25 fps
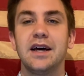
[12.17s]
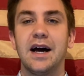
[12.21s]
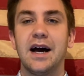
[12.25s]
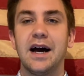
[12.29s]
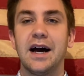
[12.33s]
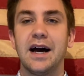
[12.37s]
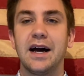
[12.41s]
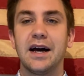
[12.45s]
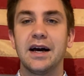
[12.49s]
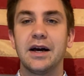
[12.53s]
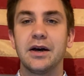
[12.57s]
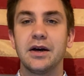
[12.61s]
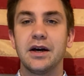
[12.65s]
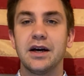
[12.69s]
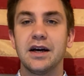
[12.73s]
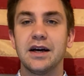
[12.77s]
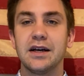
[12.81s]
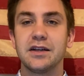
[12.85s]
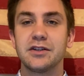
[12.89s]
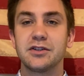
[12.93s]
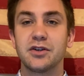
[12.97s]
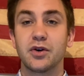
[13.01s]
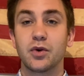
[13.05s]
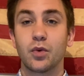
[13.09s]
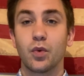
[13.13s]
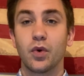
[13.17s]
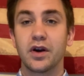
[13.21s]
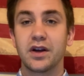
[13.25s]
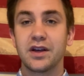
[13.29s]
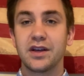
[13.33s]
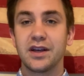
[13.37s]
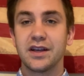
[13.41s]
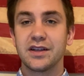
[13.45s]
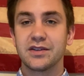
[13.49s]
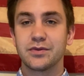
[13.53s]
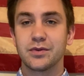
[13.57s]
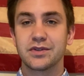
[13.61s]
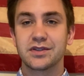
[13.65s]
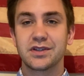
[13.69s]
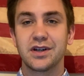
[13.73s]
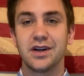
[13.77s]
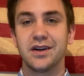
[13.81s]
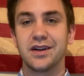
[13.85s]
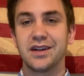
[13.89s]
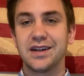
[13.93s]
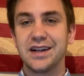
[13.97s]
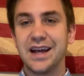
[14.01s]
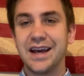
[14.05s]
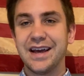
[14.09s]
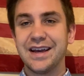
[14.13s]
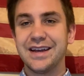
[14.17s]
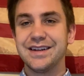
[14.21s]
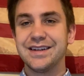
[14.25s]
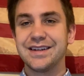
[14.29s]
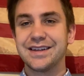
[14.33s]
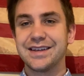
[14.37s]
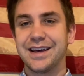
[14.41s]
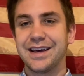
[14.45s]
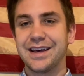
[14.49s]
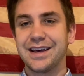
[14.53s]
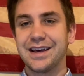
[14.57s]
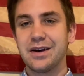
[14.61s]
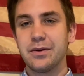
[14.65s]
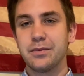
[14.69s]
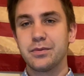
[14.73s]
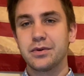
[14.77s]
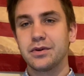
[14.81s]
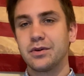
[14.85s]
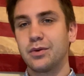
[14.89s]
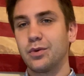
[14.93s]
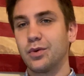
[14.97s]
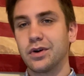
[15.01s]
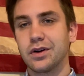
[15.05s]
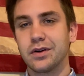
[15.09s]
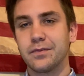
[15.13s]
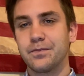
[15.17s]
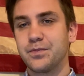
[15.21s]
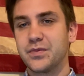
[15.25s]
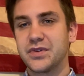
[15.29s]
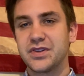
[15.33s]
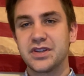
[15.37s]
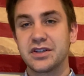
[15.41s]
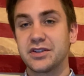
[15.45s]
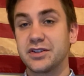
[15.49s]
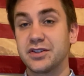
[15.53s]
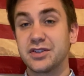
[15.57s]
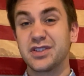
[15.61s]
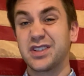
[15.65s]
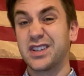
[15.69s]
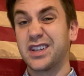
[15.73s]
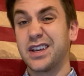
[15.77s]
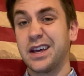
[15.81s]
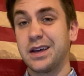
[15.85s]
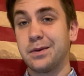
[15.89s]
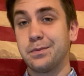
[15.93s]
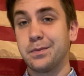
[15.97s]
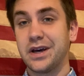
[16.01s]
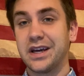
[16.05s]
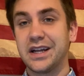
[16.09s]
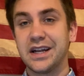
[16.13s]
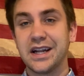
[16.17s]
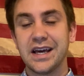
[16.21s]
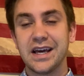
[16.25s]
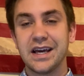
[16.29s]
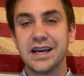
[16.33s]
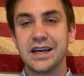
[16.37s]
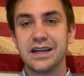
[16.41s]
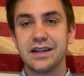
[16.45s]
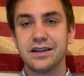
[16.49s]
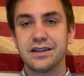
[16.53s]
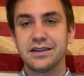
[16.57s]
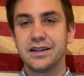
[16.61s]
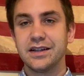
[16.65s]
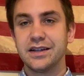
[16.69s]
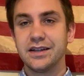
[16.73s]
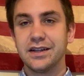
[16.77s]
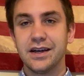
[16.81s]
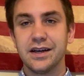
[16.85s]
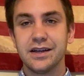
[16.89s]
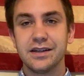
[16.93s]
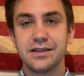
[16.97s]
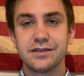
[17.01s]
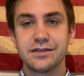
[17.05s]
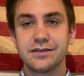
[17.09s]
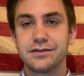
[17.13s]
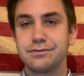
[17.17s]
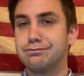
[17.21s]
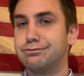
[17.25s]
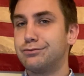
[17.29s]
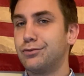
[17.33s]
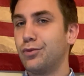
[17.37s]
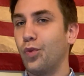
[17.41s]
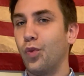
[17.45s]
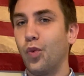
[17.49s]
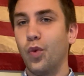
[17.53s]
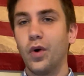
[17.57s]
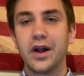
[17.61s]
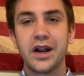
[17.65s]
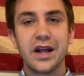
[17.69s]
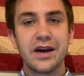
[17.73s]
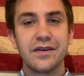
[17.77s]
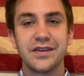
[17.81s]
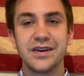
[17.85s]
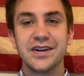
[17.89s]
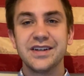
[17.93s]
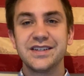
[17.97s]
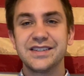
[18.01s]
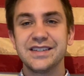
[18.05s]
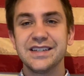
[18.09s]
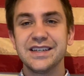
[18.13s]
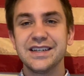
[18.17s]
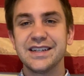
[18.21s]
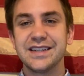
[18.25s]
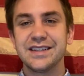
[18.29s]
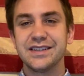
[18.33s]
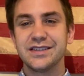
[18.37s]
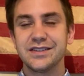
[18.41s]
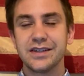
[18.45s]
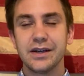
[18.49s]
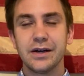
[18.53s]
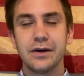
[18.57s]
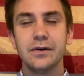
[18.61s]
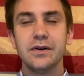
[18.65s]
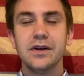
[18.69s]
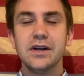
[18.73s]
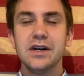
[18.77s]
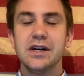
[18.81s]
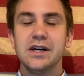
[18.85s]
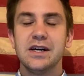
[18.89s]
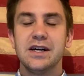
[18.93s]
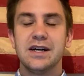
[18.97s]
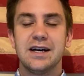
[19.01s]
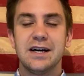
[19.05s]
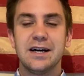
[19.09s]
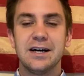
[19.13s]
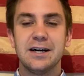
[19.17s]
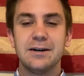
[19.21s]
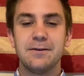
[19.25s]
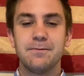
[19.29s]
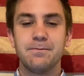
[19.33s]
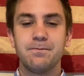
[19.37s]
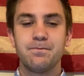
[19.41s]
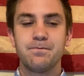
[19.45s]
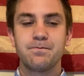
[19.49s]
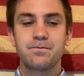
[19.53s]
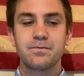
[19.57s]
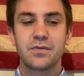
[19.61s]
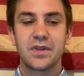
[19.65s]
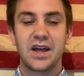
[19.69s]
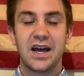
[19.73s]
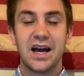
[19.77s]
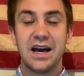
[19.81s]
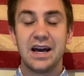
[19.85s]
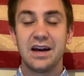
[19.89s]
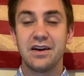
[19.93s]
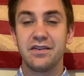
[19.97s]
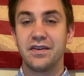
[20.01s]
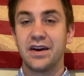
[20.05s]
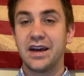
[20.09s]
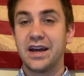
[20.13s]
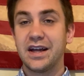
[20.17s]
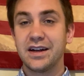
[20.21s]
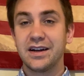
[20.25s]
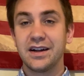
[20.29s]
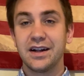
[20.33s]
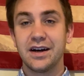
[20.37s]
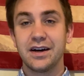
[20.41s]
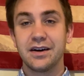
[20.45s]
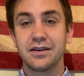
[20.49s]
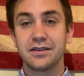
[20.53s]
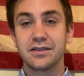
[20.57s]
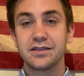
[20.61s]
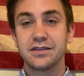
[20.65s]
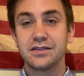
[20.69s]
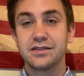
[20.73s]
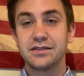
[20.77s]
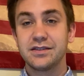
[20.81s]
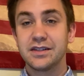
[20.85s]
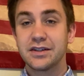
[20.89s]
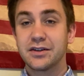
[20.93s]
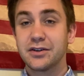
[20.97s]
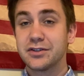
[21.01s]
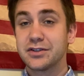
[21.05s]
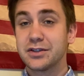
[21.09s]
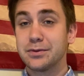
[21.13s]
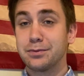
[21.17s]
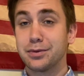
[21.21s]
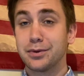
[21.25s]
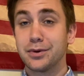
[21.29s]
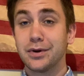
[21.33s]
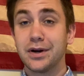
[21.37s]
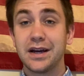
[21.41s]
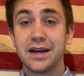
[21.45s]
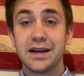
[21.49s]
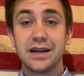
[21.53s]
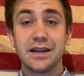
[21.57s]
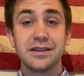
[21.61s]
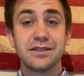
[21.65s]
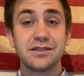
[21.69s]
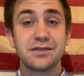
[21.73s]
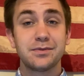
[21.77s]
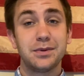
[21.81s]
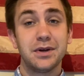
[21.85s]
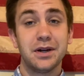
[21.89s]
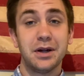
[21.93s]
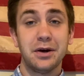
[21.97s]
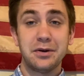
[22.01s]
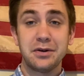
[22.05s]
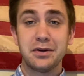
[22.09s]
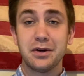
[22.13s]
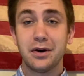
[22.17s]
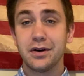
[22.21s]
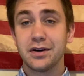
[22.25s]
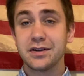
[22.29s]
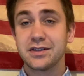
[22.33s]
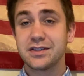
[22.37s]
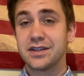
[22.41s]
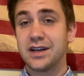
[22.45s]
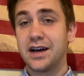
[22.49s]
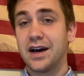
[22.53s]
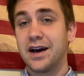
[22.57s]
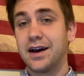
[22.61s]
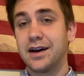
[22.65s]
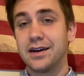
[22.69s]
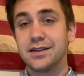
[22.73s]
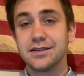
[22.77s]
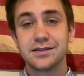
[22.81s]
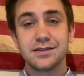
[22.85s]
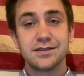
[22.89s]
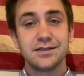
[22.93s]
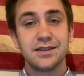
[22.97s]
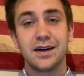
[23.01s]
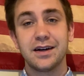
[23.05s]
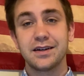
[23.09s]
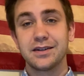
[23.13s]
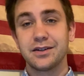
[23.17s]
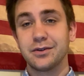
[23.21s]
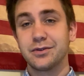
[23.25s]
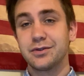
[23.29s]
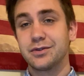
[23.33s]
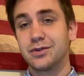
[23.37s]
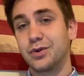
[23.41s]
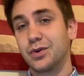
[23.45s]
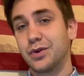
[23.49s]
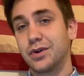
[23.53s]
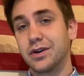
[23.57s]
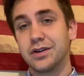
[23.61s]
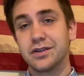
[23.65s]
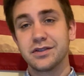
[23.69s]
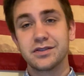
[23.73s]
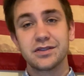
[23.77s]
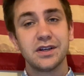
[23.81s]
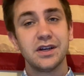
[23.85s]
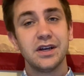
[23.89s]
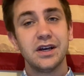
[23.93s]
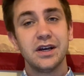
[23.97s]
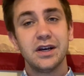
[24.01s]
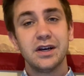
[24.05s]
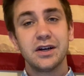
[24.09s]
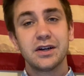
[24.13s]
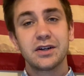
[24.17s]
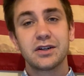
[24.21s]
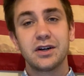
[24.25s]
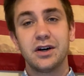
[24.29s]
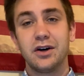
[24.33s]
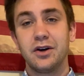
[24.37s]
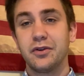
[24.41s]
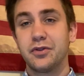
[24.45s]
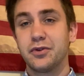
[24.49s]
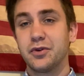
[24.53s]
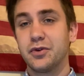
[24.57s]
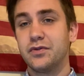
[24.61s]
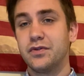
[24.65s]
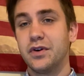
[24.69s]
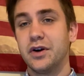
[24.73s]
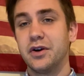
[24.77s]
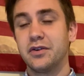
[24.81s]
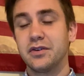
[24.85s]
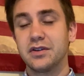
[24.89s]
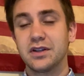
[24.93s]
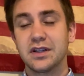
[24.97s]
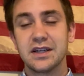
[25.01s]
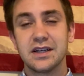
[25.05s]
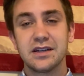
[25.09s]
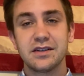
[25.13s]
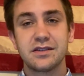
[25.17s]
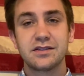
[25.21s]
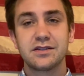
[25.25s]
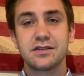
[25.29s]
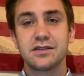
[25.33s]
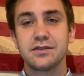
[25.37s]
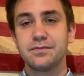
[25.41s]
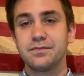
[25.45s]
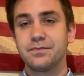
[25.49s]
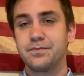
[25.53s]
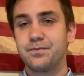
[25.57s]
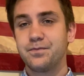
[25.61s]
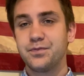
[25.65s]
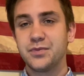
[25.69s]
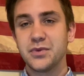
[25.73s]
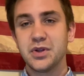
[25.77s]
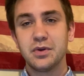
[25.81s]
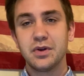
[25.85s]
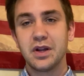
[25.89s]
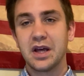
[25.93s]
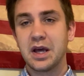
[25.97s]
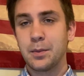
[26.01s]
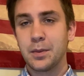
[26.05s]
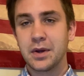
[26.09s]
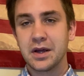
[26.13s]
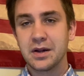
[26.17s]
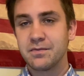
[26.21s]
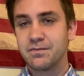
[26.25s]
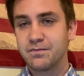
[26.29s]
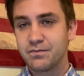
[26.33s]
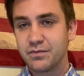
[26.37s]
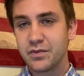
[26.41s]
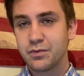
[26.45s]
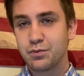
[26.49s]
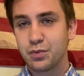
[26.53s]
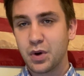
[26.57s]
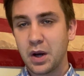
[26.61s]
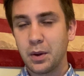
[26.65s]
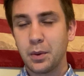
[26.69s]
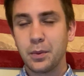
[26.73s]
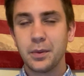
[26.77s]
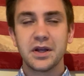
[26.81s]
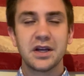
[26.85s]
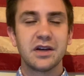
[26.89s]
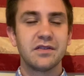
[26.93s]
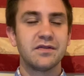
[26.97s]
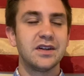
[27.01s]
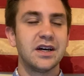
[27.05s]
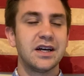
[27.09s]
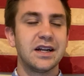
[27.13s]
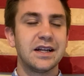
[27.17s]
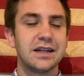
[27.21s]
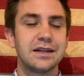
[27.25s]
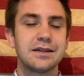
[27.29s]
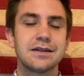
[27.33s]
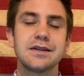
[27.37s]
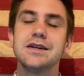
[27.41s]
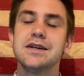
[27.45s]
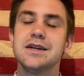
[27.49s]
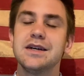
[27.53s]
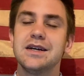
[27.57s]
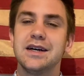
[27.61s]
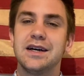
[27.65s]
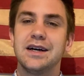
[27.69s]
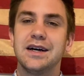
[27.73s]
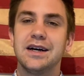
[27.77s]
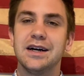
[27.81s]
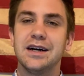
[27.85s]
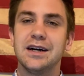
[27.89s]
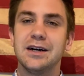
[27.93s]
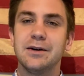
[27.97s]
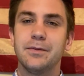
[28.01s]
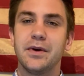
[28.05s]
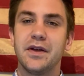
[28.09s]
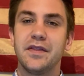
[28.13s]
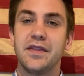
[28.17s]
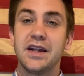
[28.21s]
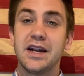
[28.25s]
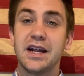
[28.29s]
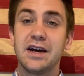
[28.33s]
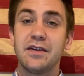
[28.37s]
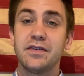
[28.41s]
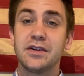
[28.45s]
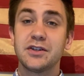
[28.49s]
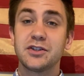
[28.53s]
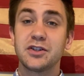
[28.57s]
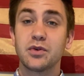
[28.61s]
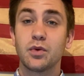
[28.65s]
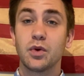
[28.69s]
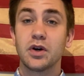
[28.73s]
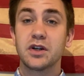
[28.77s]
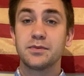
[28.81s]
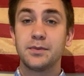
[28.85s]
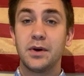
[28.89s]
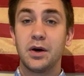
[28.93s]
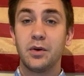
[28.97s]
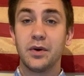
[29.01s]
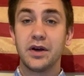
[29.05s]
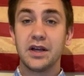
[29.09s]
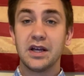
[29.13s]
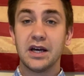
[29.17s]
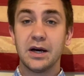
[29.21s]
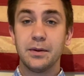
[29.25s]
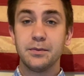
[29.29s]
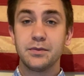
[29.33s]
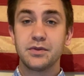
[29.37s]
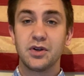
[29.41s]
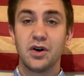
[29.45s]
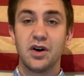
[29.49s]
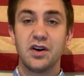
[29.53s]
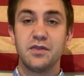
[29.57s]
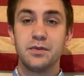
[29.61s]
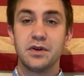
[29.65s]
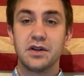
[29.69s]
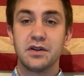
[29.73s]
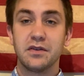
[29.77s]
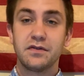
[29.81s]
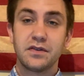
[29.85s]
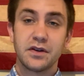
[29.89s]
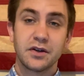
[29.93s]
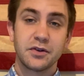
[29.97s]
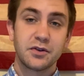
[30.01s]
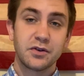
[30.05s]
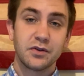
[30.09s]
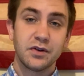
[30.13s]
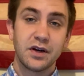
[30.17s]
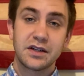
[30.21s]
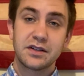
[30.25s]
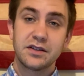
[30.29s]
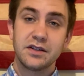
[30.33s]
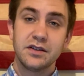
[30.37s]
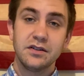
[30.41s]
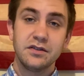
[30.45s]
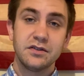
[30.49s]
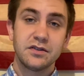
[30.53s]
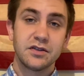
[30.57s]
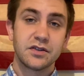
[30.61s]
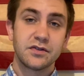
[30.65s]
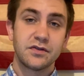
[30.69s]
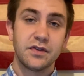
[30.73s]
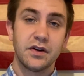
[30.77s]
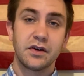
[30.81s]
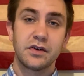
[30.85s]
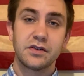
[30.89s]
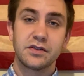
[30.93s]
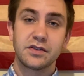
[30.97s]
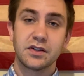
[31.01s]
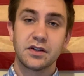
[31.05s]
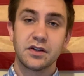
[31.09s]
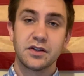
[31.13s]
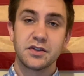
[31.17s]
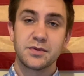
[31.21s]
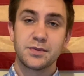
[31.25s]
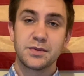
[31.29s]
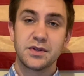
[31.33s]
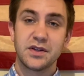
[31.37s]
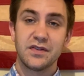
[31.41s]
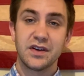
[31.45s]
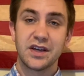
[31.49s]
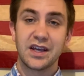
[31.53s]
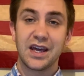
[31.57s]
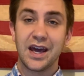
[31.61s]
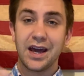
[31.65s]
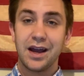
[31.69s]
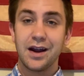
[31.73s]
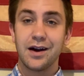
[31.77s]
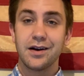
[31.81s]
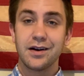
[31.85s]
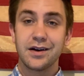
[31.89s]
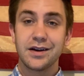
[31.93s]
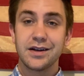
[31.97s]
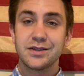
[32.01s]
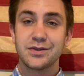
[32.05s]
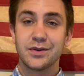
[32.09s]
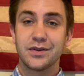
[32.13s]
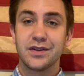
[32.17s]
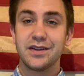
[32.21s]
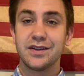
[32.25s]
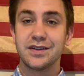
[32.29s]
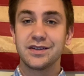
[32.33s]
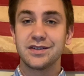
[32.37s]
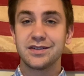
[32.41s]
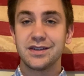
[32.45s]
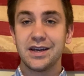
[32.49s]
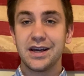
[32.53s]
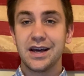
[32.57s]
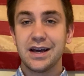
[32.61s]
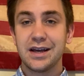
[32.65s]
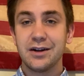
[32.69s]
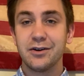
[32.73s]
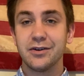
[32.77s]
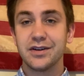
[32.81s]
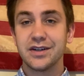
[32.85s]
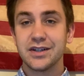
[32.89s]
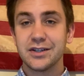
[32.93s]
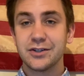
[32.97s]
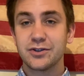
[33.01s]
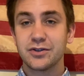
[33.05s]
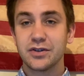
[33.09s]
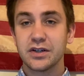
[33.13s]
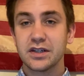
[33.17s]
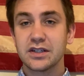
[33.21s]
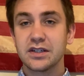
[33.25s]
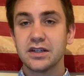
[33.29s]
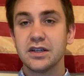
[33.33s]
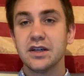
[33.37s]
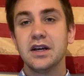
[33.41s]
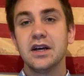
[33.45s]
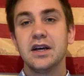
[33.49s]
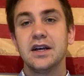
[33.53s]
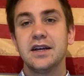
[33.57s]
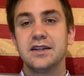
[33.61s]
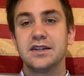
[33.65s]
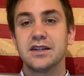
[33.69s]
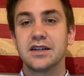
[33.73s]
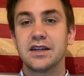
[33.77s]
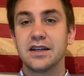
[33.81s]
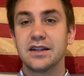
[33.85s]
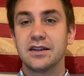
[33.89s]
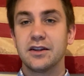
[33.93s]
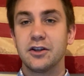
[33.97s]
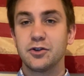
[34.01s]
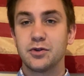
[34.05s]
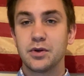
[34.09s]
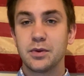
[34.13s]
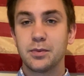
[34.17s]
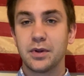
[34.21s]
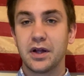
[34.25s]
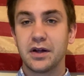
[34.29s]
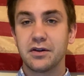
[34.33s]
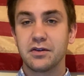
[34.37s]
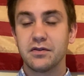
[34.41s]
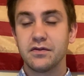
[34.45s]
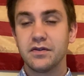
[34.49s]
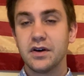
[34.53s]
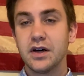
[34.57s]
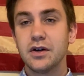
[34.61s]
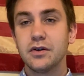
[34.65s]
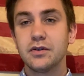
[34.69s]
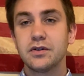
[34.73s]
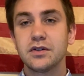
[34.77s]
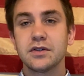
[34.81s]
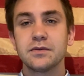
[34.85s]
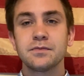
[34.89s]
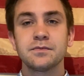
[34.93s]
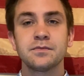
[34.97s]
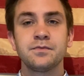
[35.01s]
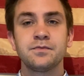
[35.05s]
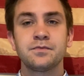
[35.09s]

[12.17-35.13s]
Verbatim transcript: I uh, started working as what's called an aide-de-camp or essentially just a campaign aide that does whatever is needed. So um, I've handed out stickers and parades, put out yard signs, knocked on doors, called through voter lists, you name it, probably have done it. Um, and then I eventually worked my way up. So I've been a field director, just focusing on specific areas within the state or district to get those people out to vote.